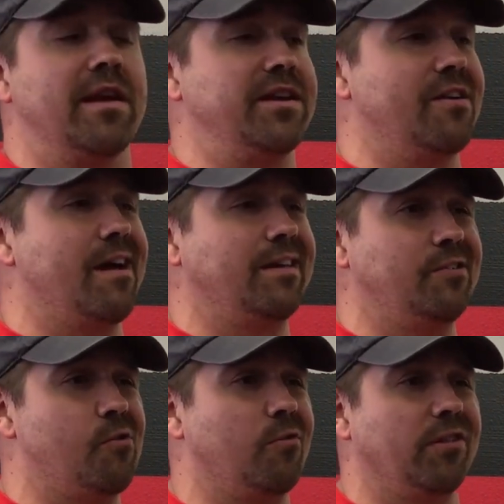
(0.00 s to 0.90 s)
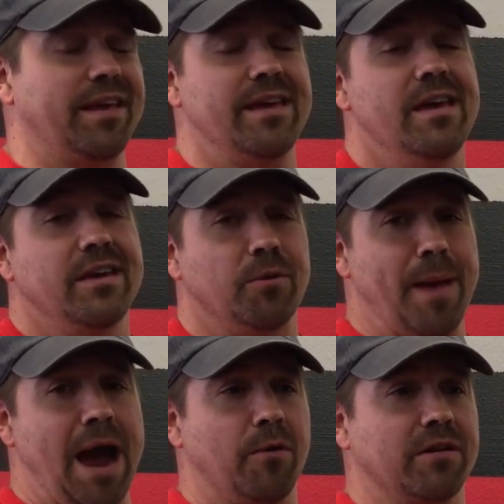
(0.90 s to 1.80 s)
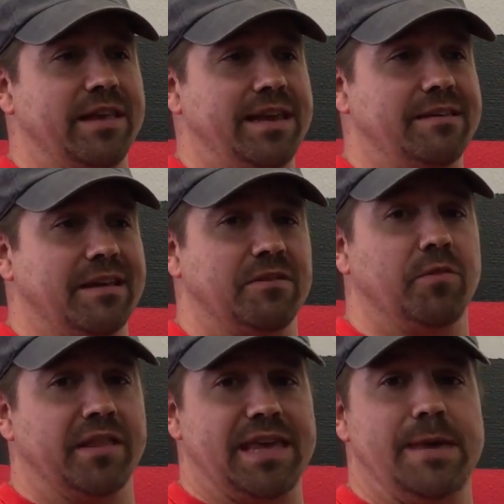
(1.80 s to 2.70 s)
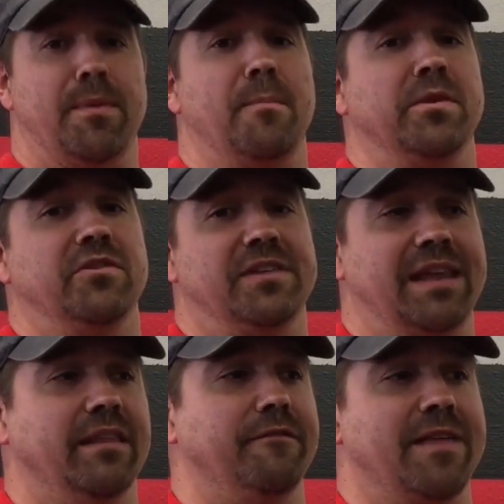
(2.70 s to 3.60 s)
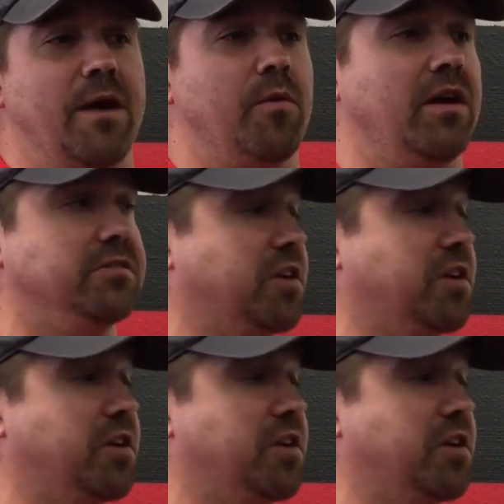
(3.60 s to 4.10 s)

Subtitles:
and your power clean doesn't really keep up with your deadlift that well.